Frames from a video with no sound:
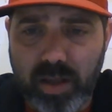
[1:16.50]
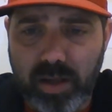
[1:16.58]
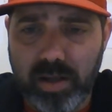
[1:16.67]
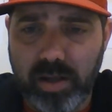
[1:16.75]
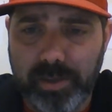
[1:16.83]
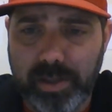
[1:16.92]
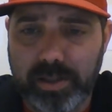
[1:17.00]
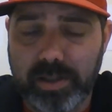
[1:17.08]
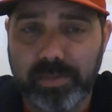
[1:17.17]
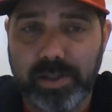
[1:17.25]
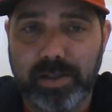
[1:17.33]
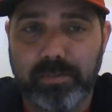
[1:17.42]
They ended
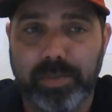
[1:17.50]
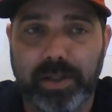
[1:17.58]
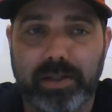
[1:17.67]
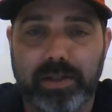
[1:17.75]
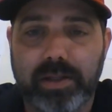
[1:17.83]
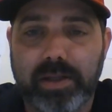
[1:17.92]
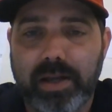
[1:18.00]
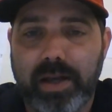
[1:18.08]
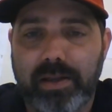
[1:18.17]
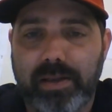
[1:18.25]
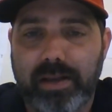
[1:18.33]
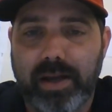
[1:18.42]
up getting beat.
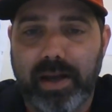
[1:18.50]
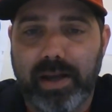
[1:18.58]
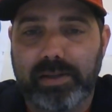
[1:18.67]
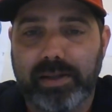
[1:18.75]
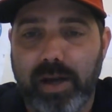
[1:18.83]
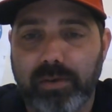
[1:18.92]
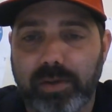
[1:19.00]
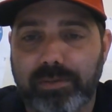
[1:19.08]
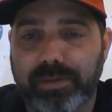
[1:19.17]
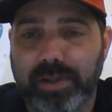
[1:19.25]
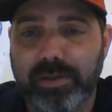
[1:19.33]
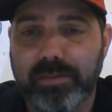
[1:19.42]
And then I had the Calgary
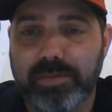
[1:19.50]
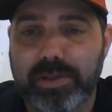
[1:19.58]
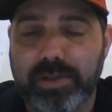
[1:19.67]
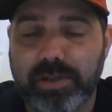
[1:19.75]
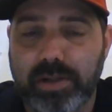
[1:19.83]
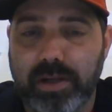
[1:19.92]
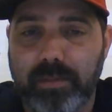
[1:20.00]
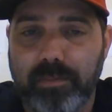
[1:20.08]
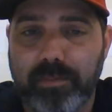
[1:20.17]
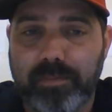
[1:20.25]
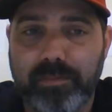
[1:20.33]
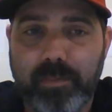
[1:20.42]
Flames
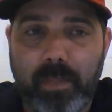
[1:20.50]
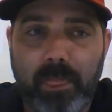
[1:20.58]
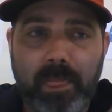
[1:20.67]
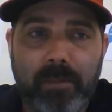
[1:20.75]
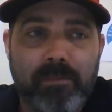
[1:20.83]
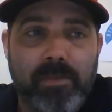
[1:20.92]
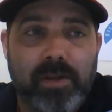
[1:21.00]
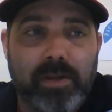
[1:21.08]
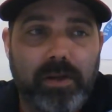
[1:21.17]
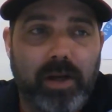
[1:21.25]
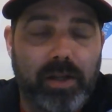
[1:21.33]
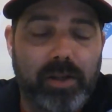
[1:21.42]
on
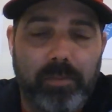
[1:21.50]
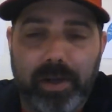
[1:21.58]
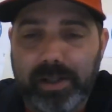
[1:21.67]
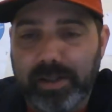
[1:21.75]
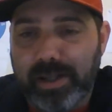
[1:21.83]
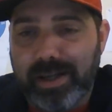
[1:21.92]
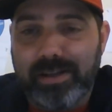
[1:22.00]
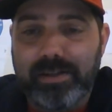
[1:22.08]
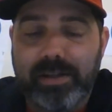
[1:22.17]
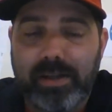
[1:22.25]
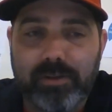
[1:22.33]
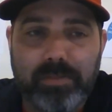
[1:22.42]
the money line.
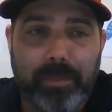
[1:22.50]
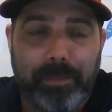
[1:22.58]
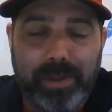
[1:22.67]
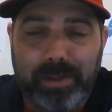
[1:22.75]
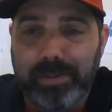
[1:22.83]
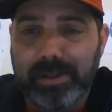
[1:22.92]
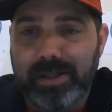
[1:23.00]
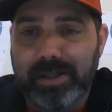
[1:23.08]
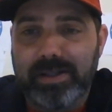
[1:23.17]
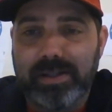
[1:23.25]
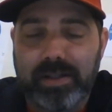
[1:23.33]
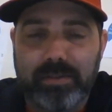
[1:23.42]
That was my big
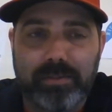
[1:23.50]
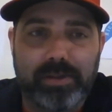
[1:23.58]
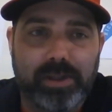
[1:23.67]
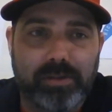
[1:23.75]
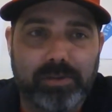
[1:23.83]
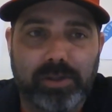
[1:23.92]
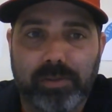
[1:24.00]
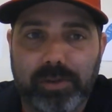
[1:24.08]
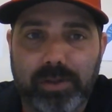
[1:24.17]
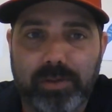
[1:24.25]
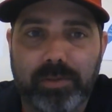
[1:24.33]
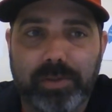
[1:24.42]
play. I think it was a
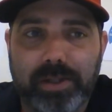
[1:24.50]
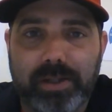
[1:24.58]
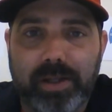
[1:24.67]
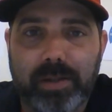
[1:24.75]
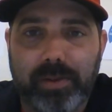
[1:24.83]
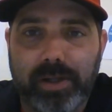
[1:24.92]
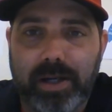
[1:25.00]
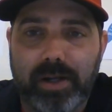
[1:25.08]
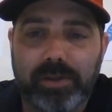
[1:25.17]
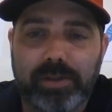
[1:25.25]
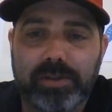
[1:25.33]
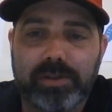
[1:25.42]
three-unit play that I put
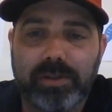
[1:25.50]
out.